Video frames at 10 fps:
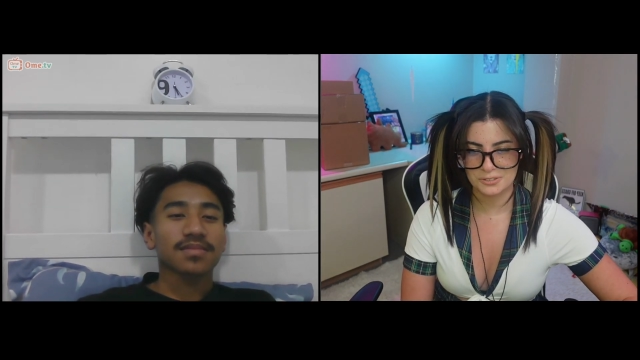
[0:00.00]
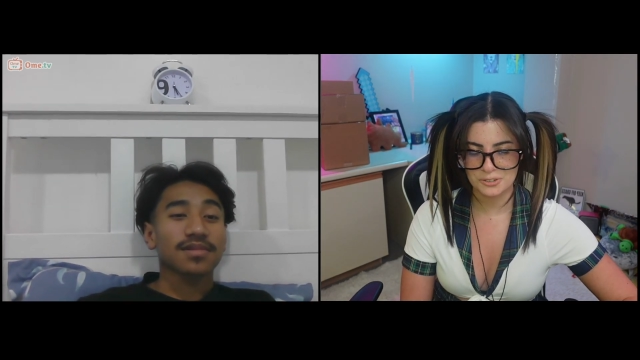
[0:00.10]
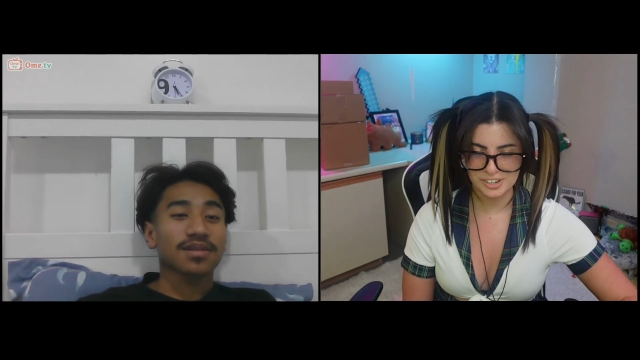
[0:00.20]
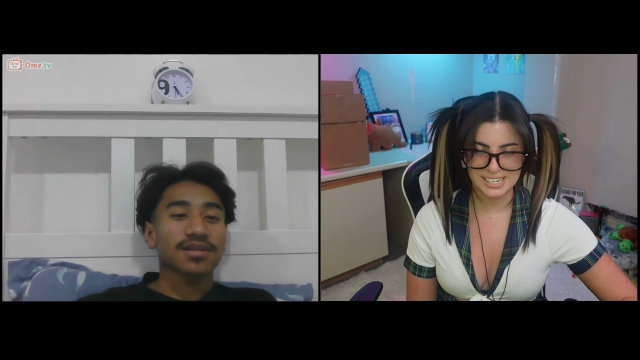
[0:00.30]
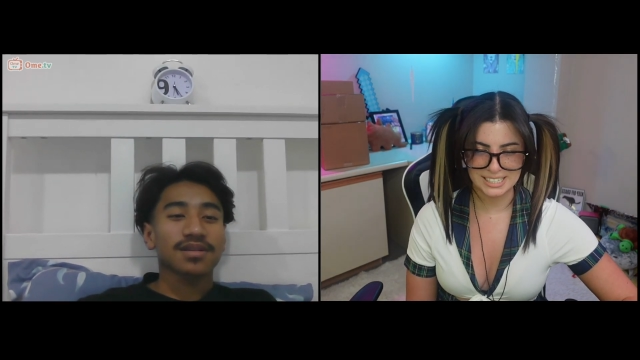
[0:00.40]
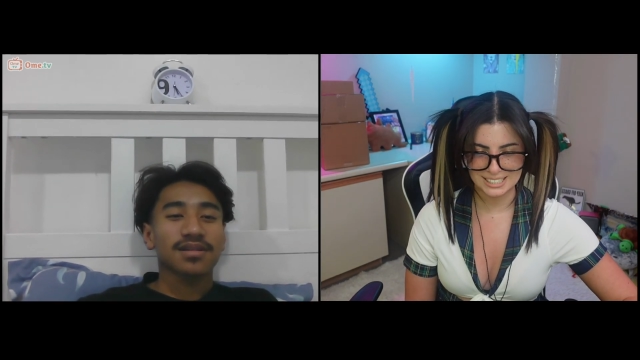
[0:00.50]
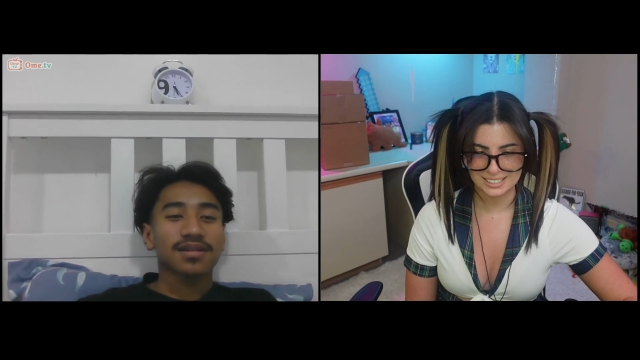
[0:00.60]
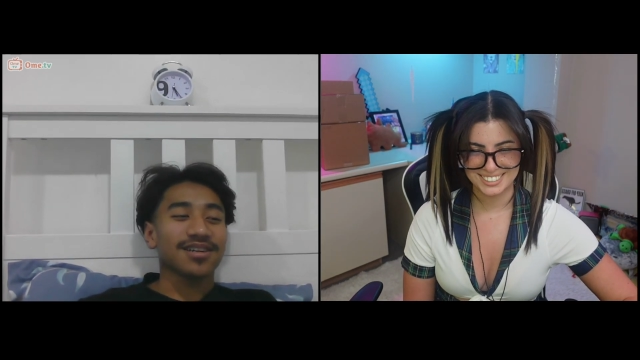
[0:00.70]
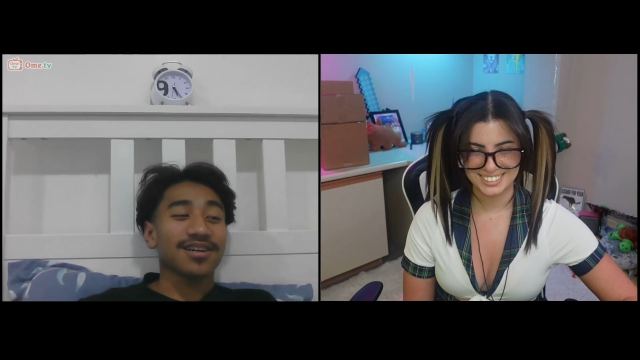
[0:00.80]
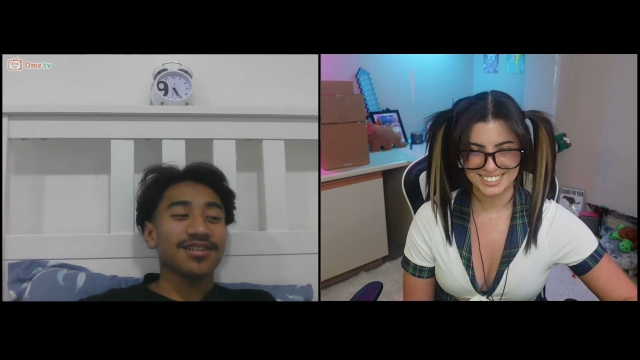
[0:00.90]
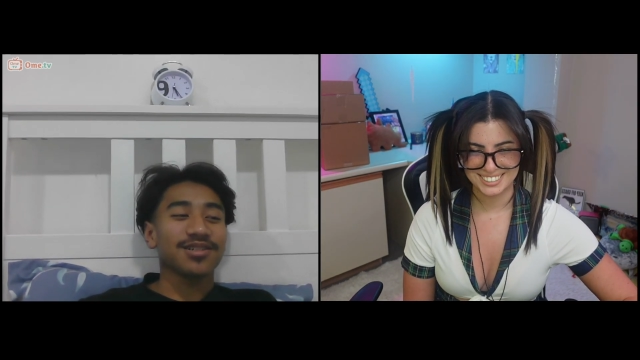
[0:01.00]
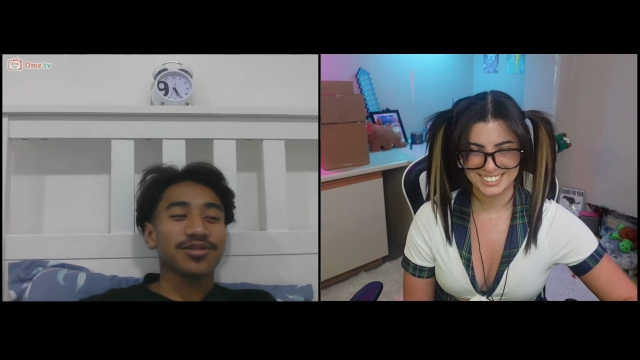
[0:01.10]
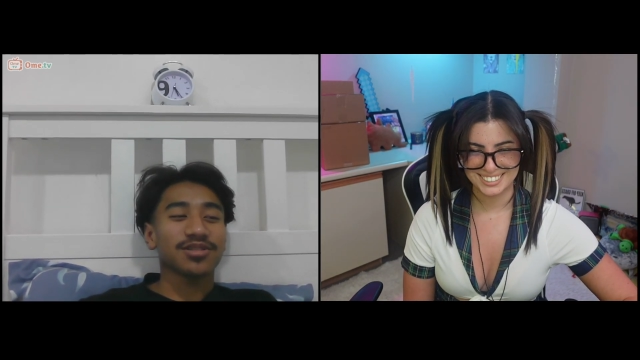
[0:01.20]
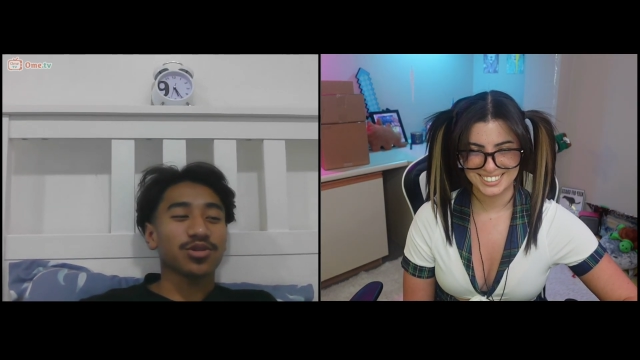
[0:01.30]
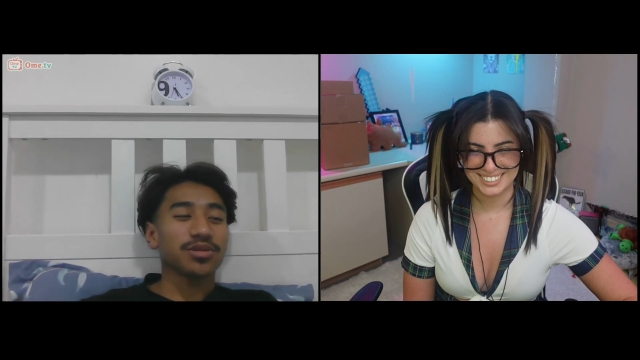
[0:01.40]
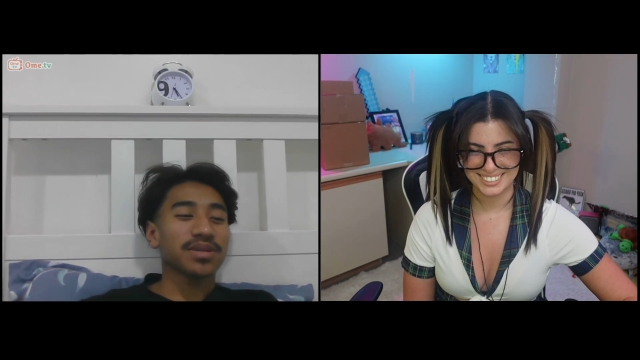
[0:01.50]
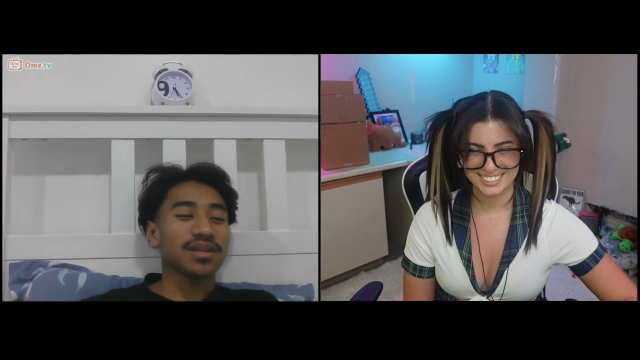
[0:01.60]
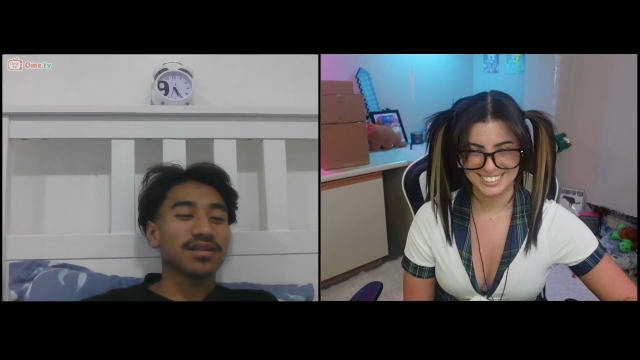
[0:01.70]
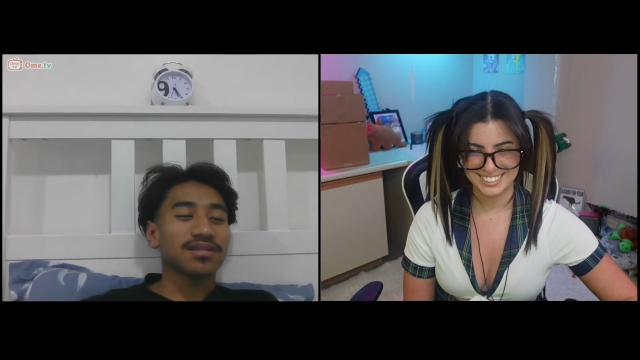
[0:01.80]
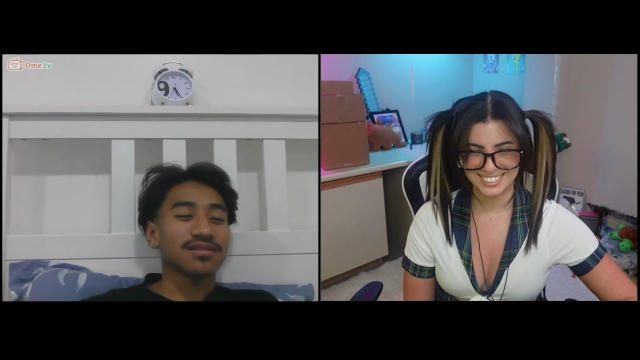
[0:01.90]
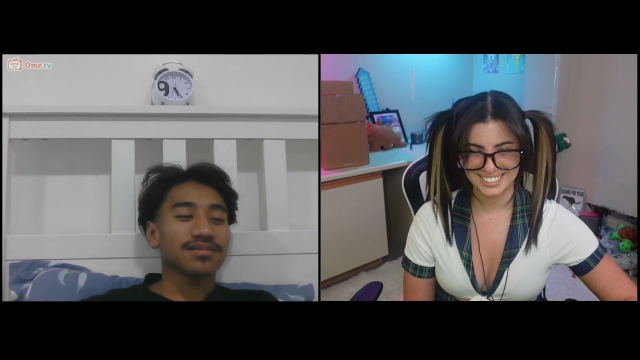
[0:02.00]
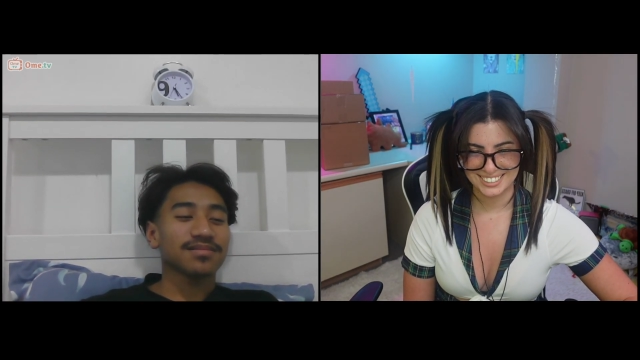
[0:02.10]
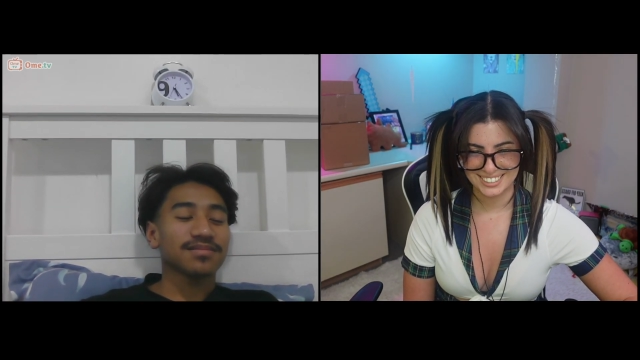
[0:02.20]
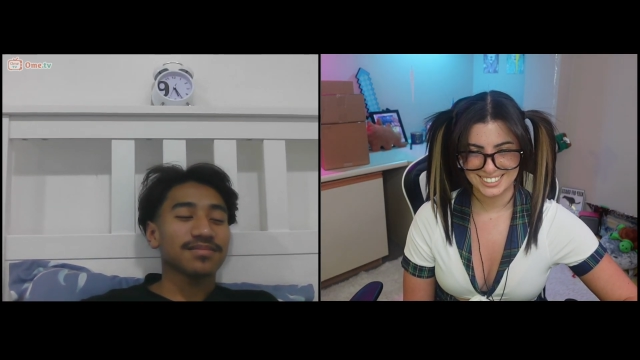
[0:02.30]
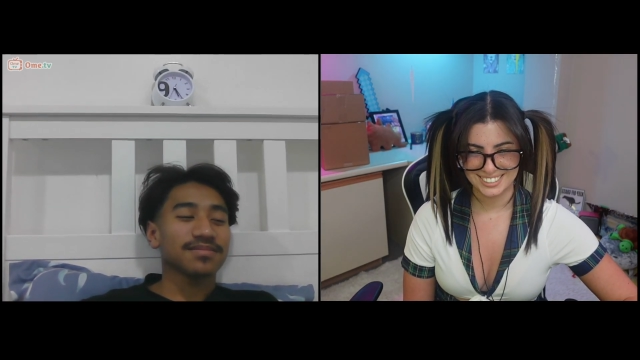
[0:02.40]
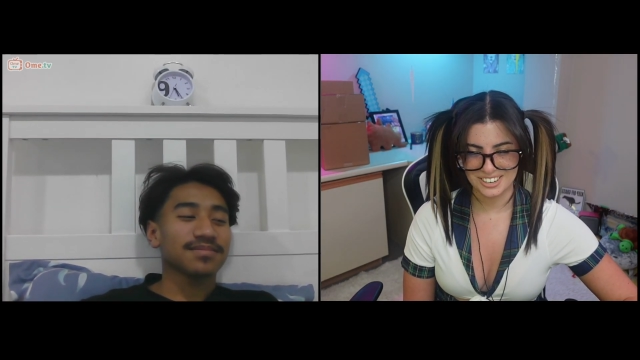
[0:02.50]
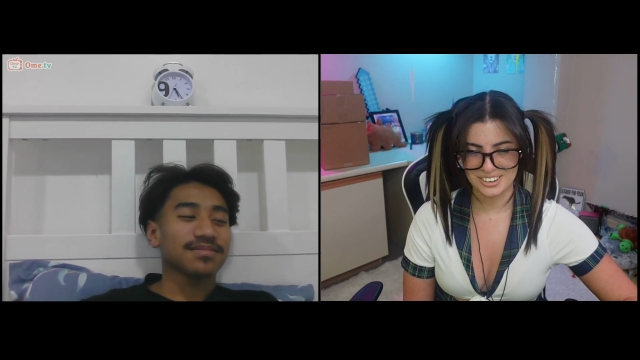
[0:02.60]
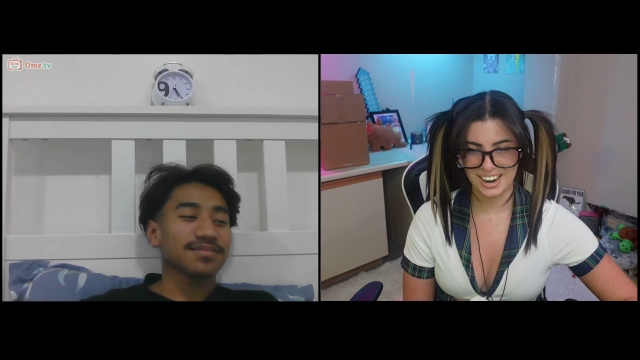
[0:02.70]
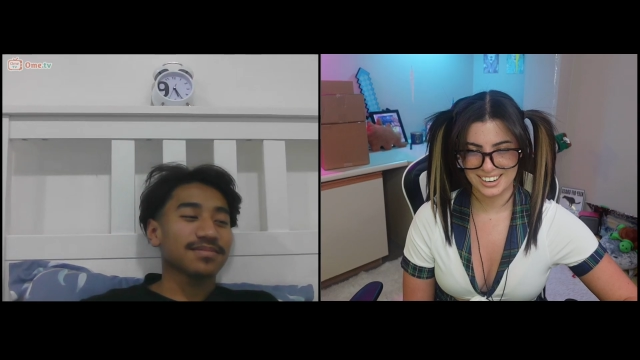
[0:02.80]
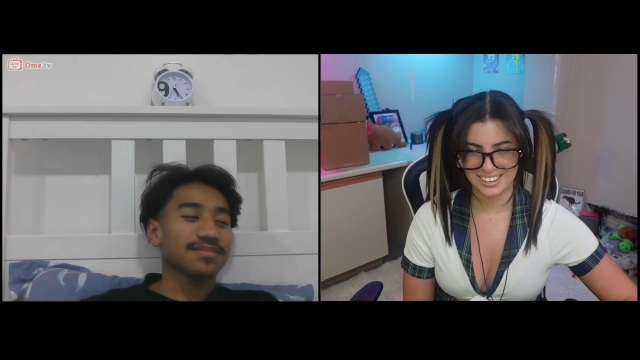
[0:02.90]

Speaker 1: of treats.
Speaker 2: Yeah, you can join me then.
Speaker 1: Okay.